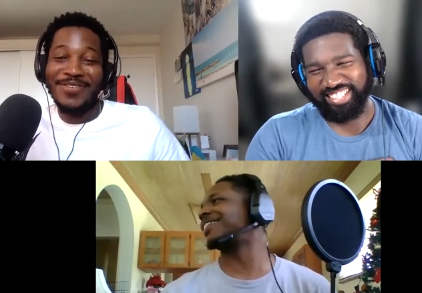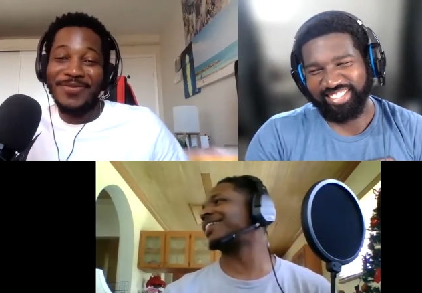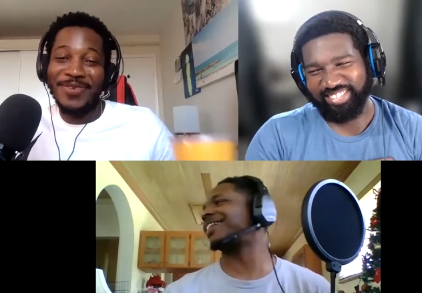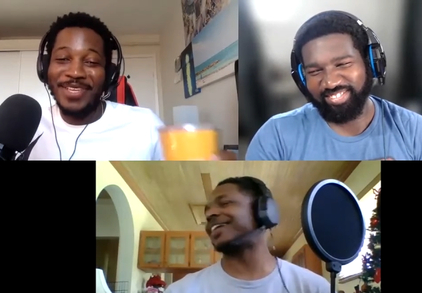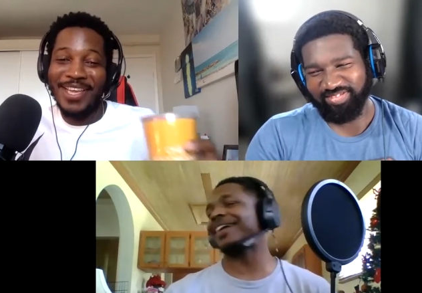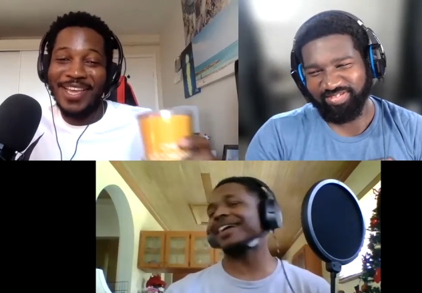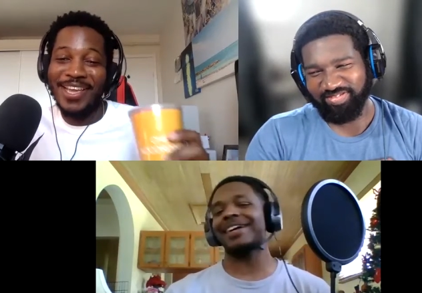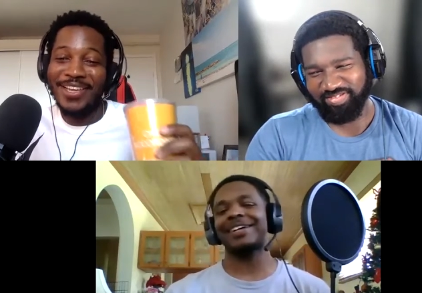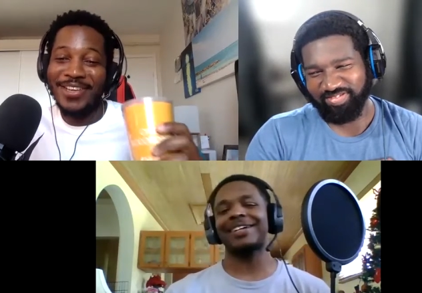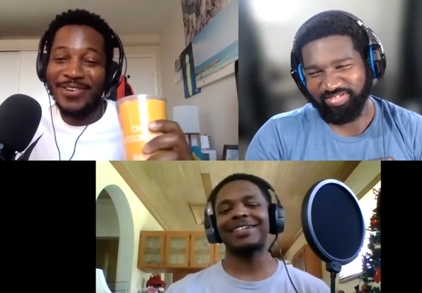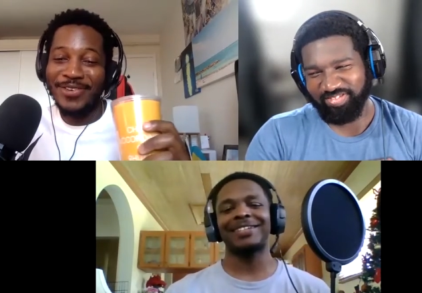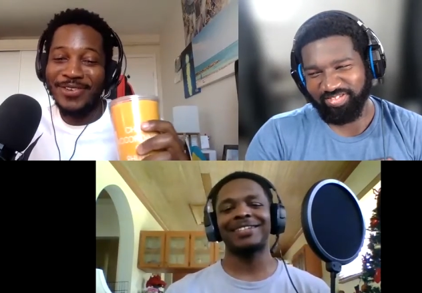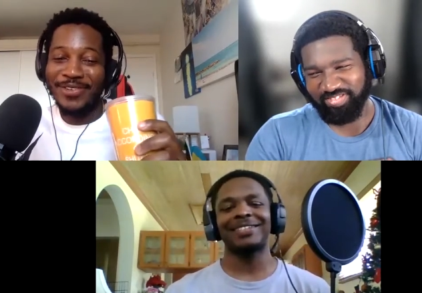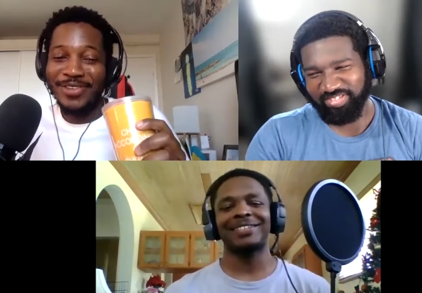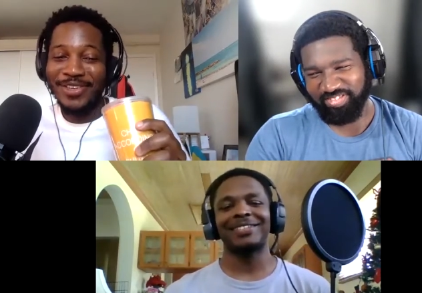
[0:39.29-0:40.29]
Speaker 1: Yeah, you
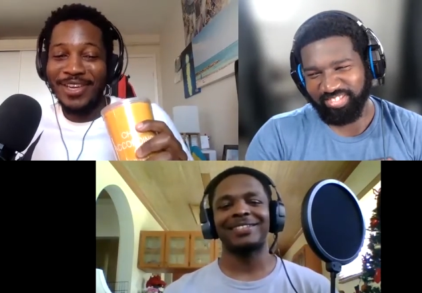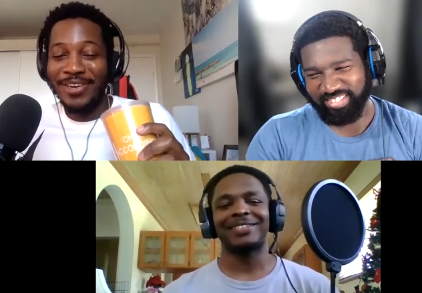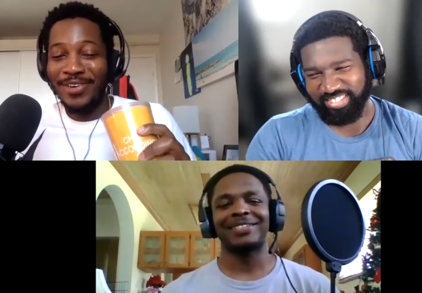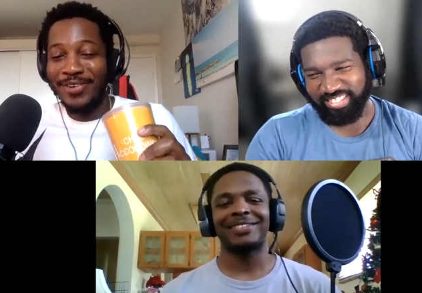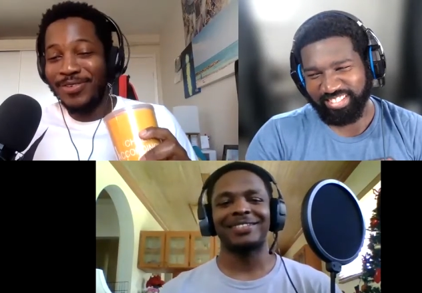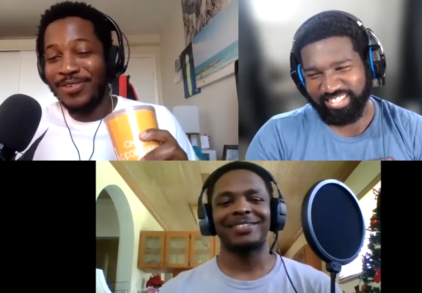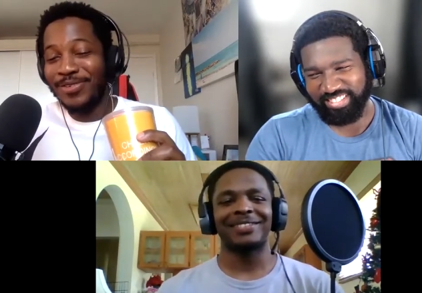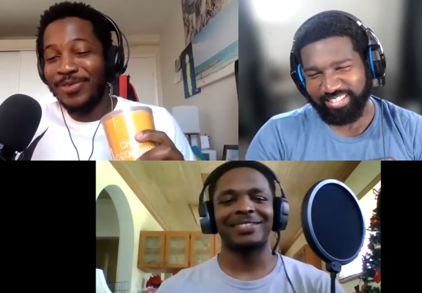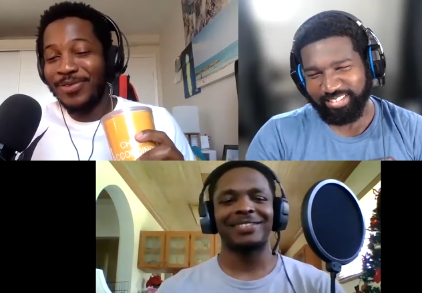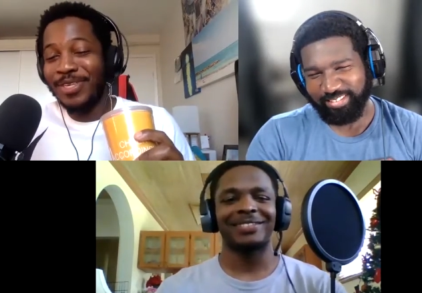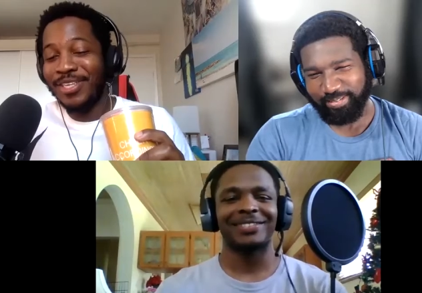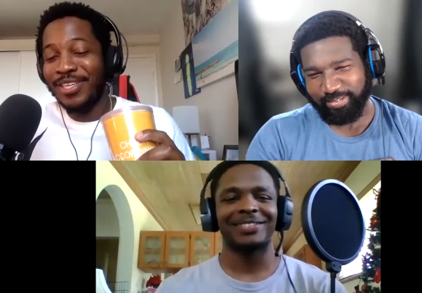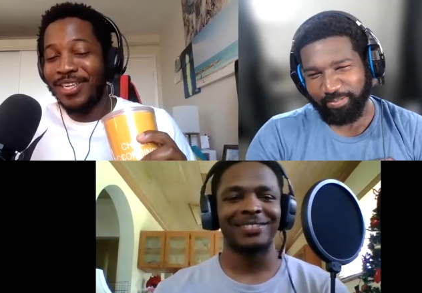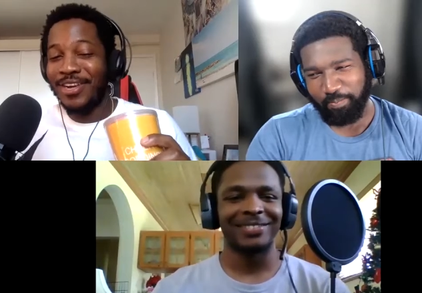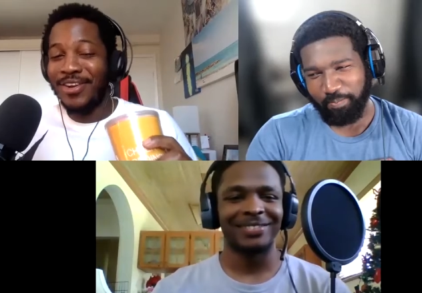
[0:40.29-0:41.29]
know, you know, do
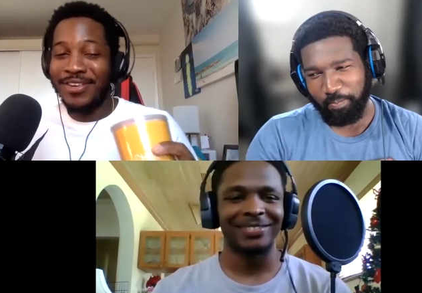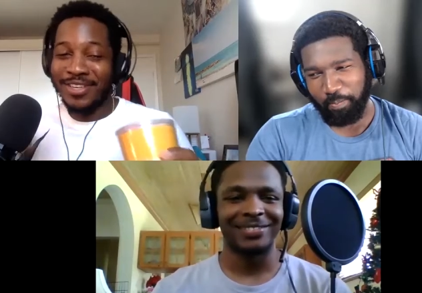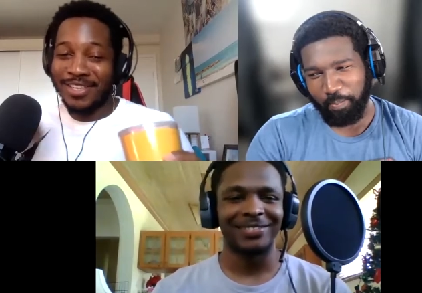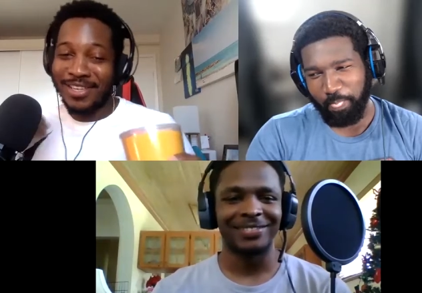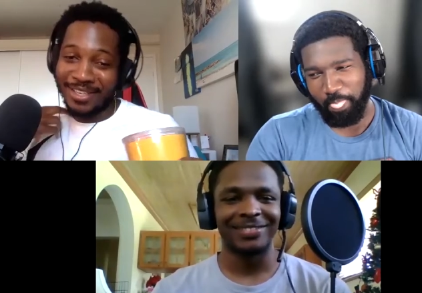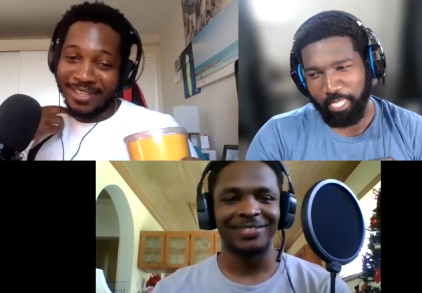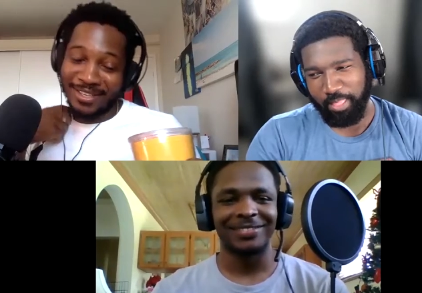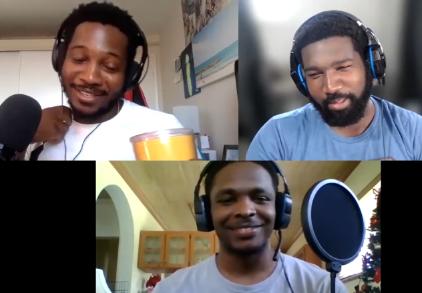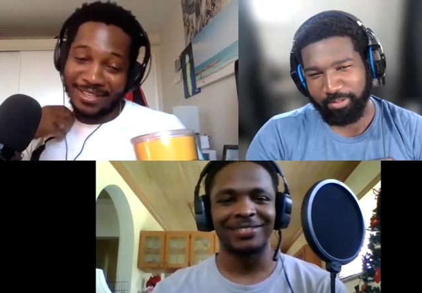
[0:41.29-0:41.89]
it. Claire did.